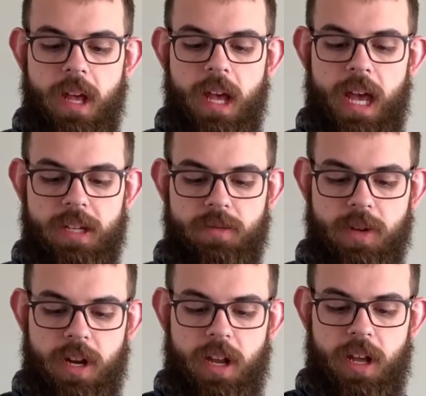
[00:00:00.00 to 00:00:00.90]
as we're
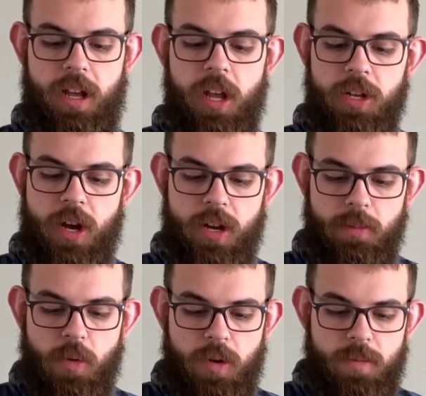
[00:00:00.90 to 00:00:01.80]
gonna talk
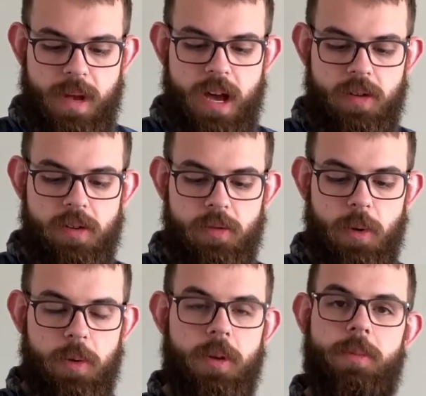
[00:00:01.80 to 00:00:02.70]
more about what
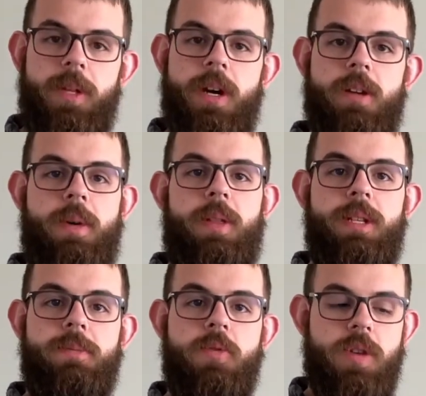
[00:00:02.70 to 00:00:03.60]
we're gonna be talking about
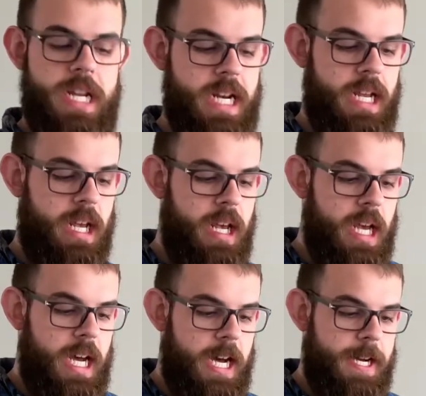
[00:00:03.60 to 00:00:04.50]
this morning.
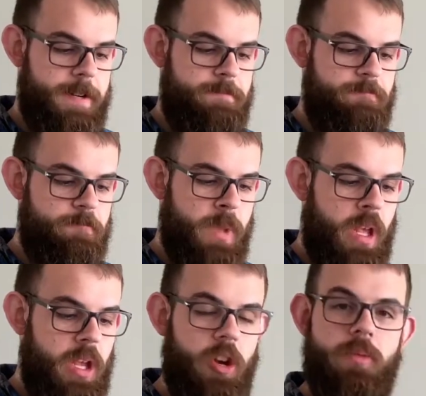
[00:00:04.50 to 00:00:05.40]

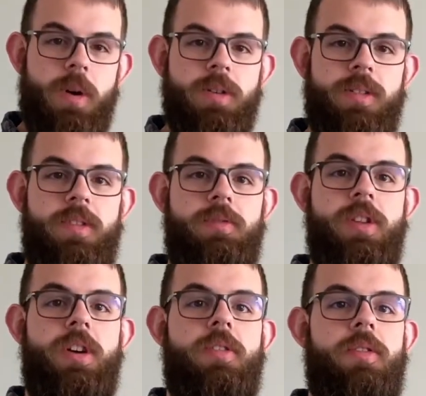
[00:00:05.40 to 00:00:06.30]
Most of you
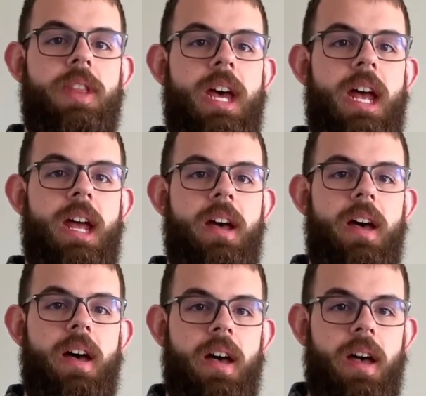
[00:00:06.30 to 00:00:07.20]
know that
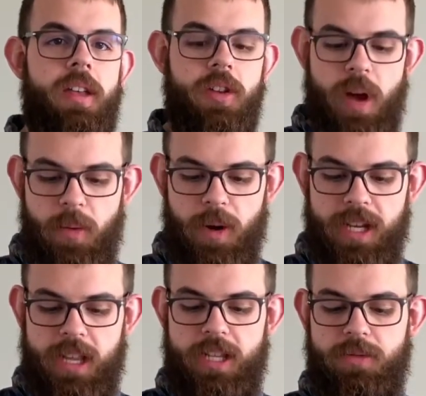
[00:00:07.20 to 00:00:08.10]
I worked
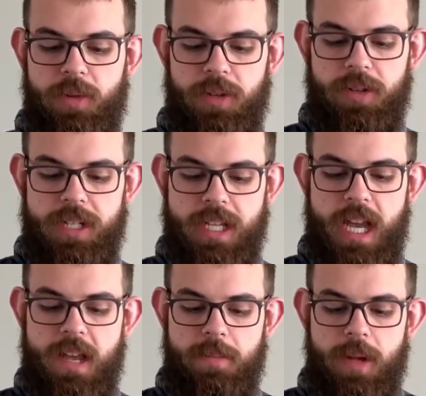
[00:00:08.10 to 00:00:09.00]
at this wilderness
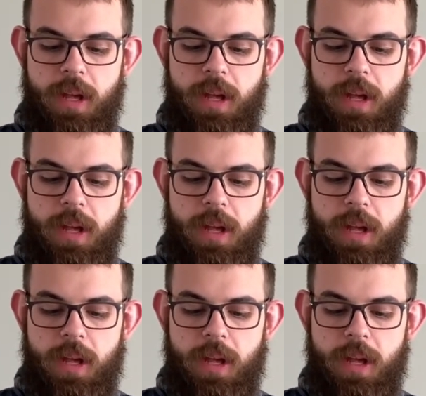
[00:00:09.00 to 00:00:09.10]
camp